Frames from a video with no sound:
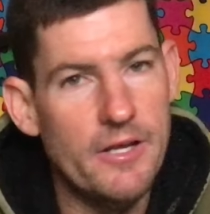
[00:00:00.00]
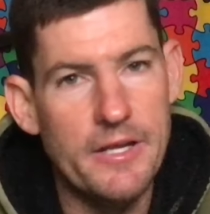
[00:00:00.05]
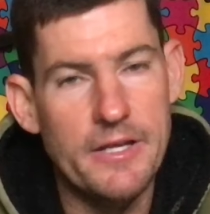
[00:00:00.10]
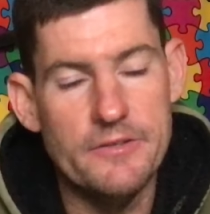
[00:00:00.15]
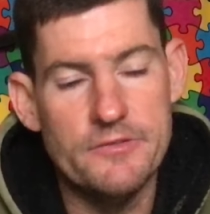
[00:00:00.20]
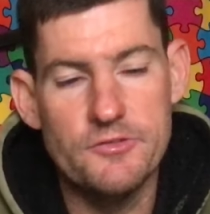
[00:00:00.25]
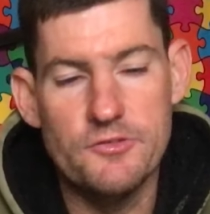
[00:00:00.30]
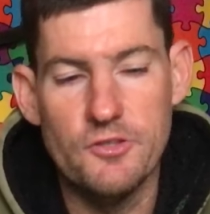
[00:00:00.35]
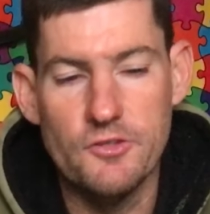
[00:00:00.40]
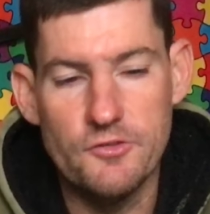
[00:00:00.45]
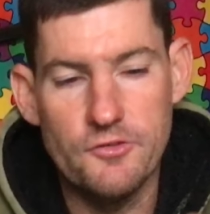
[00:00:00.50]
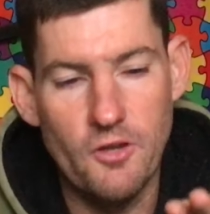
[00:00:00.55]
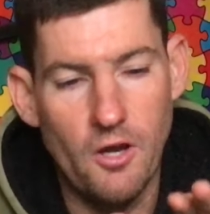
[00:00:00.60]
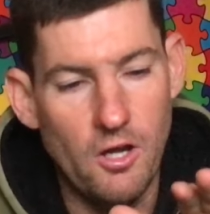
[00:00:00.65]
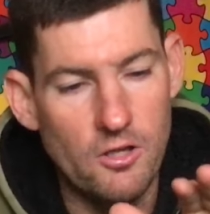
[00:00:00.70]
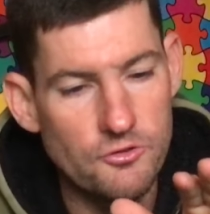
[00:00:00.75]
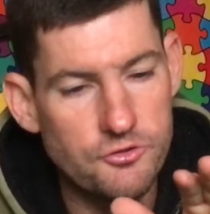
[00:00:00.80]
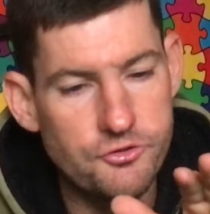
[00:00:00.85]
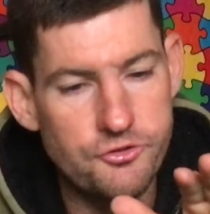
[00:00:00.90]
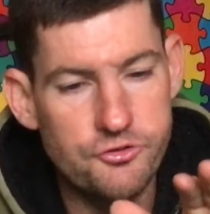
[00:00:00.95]
It's just
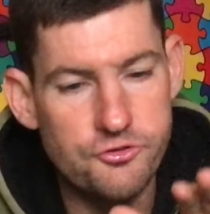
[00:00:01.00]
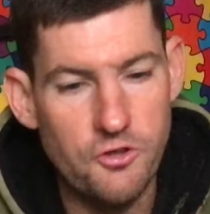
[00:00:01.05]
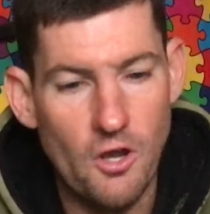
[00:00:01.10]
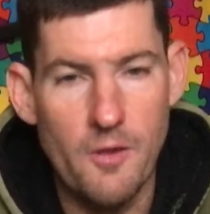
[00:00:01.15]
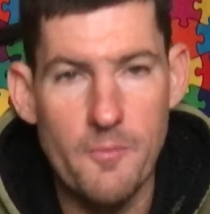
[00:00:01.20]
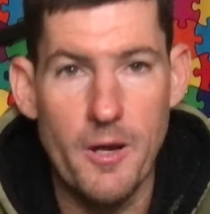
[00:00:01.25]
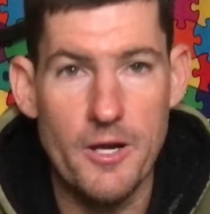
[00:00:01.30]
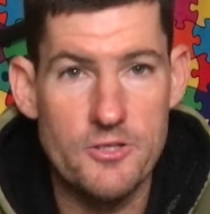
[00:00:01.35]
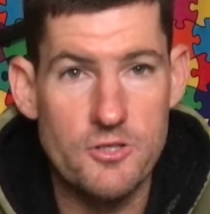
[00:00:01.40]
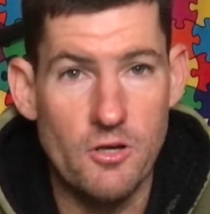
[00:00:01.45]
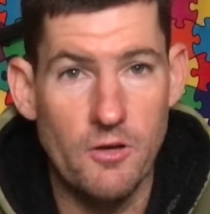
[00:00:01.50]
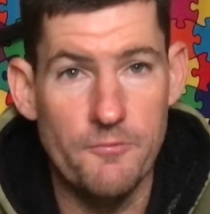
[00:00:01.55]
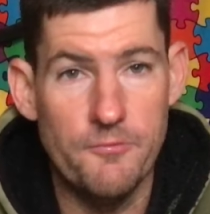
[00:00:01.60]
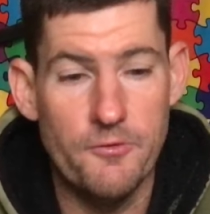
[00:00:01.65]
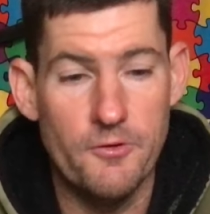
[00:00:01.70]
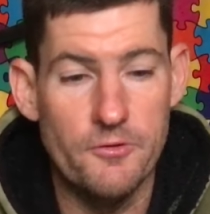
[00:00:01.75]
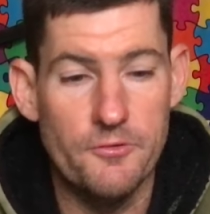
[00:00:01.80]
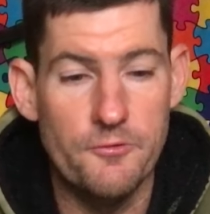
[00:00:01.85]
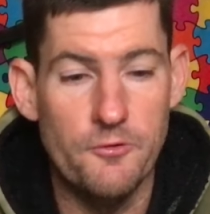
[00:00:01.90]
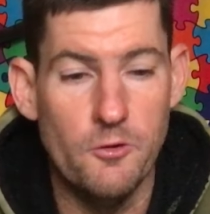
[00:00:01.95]
got so much
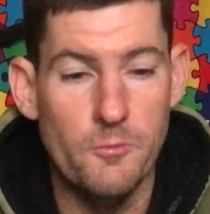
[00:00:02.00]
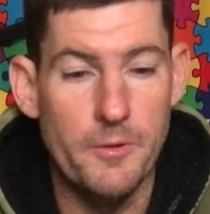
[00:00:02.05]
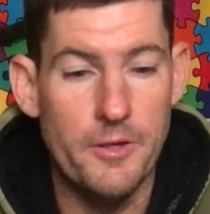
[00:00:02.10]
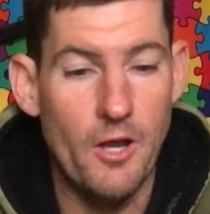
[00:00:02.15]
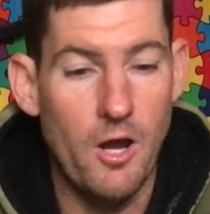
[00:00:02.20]
confidence for me.